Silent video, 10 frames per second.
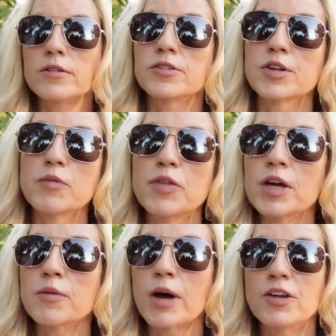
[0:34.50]
Some of
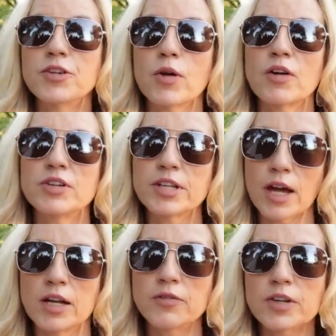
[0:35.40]
them I don't have a
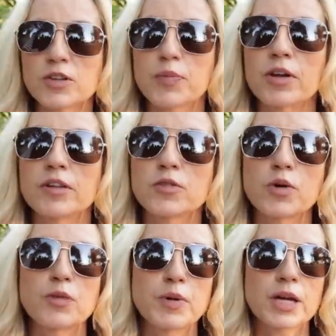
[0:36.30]
ton of experience
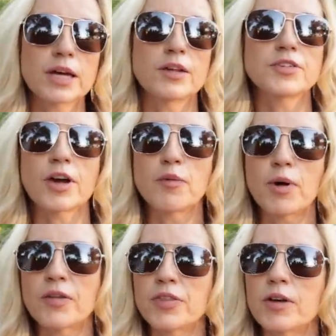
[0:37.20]
with because I
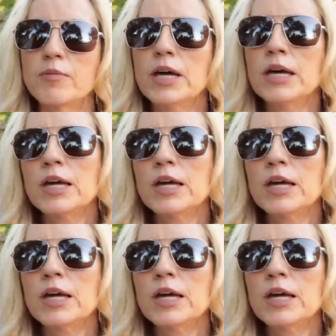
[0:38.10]
bought them